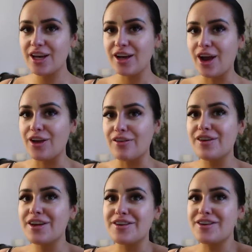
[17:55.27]
kind of
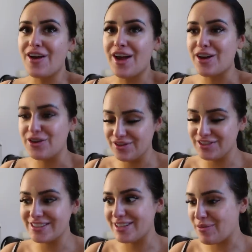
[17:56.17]
night of
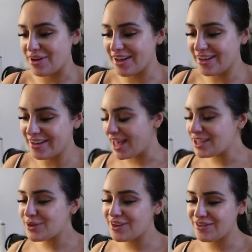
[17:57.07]
summer
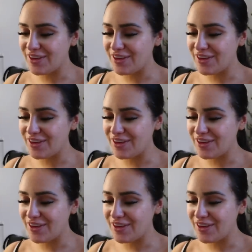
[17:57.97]
that's what it